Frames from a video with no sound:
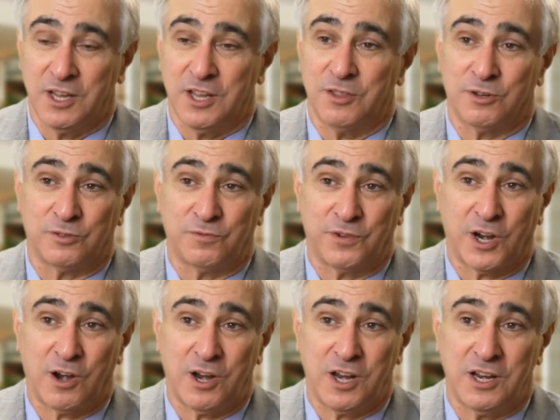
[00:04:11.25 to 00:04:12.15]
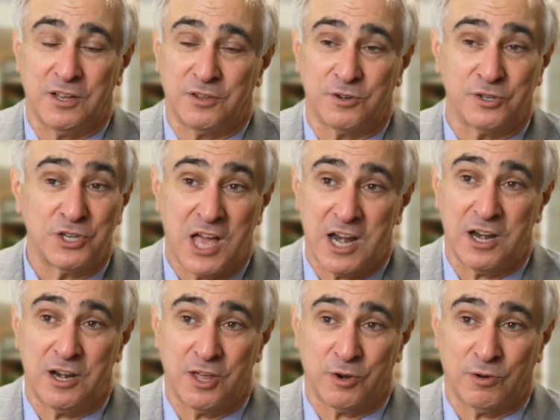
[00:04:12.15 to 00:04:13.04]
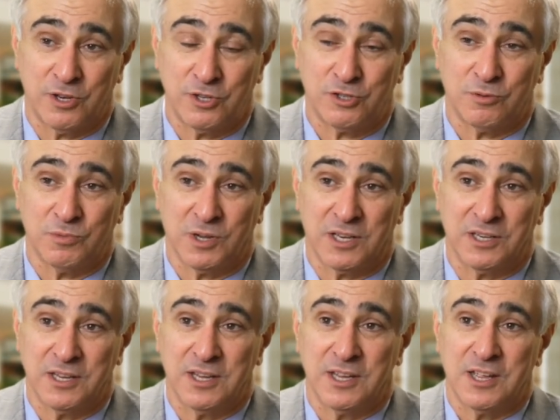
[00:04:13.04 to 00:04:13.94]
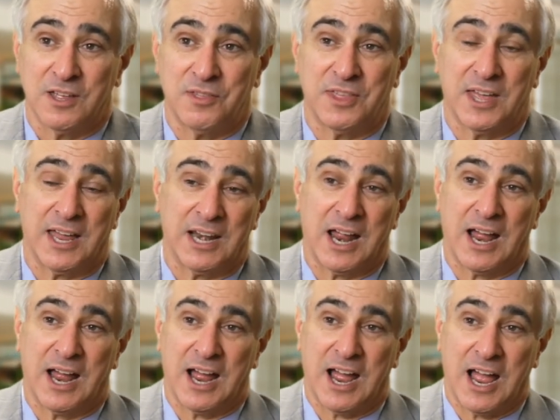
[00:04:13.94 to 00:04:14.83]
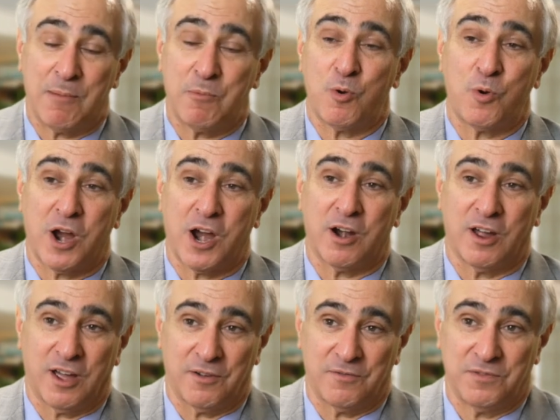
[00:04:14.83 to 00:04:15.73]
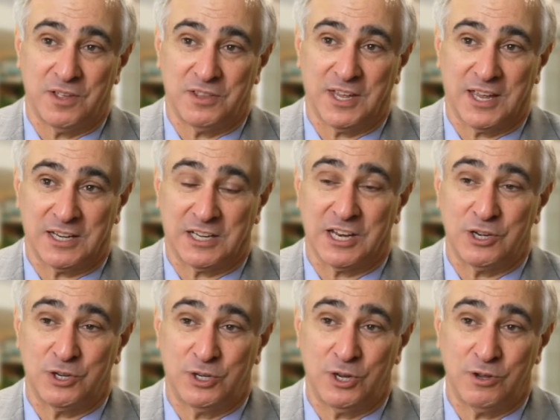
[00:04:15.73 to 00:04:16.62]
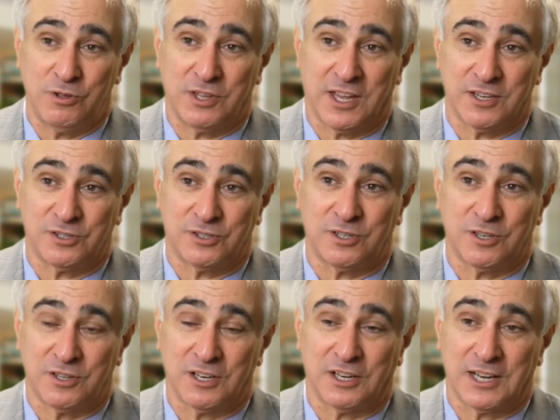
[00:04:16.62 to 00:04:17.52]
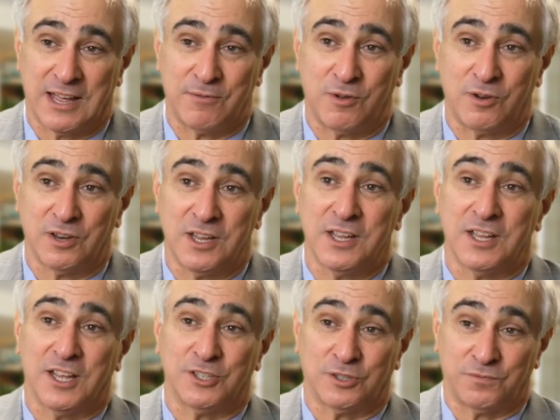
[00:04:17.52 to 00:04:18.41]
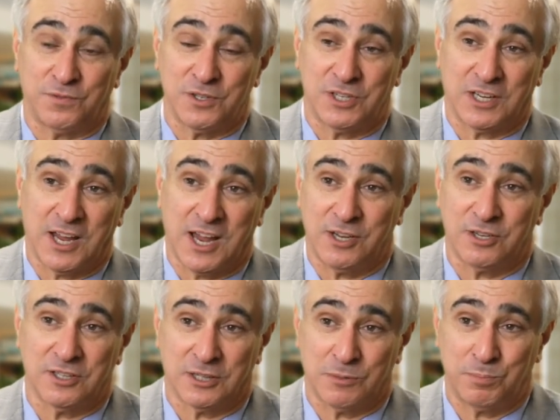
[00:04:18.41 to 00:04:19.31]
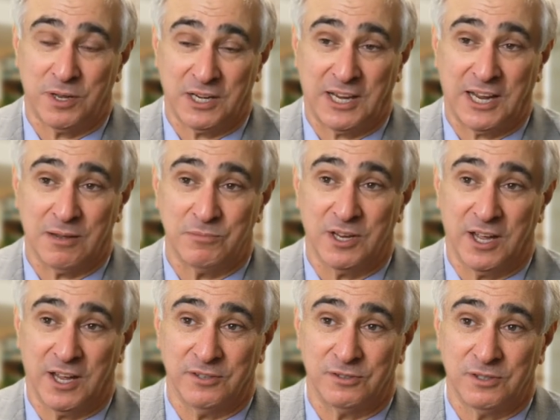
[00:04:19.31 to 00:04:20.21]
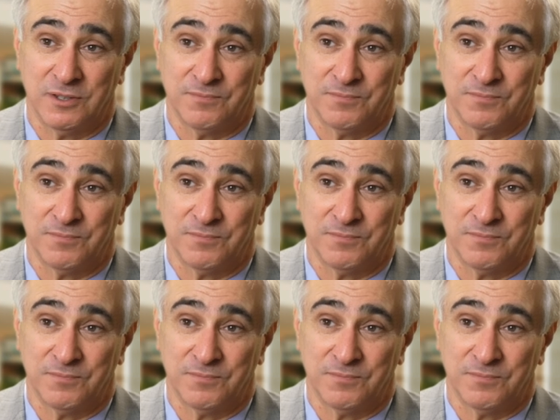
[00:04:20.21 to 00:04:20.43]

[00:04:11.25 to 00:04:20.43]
There's not another instrument that I'm aware of that can do this to the level and sophistication that the Pentacam does.